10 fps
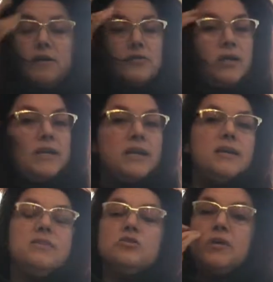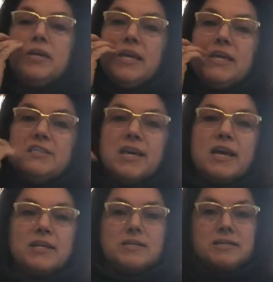The train case
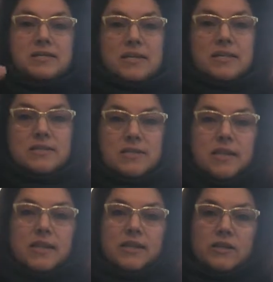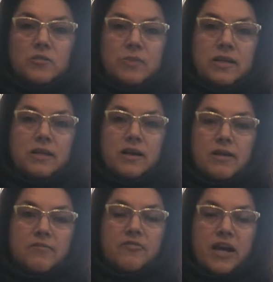tends to get a little bit
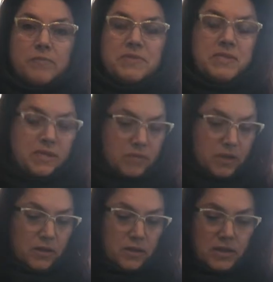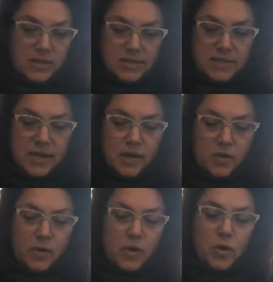flopsy in the middle, and it's not
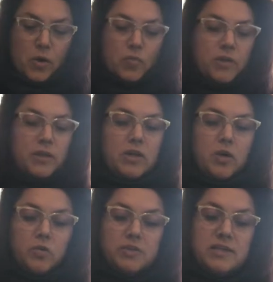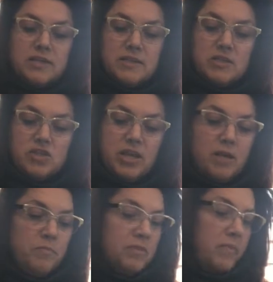really holding it the
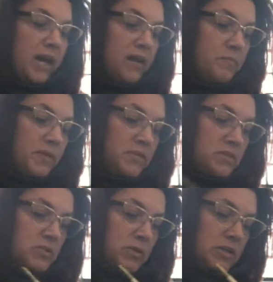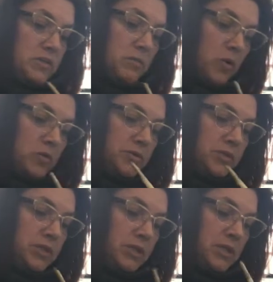shape, the bag, because it's
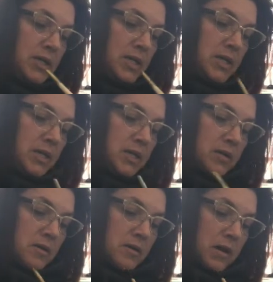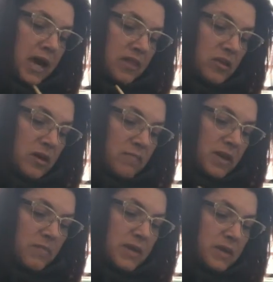older. I thought
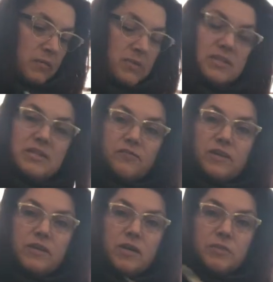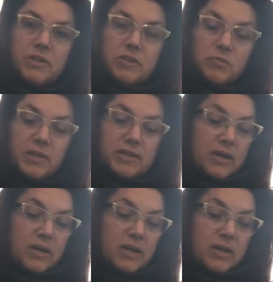maybe it would stiffen it up a little bit.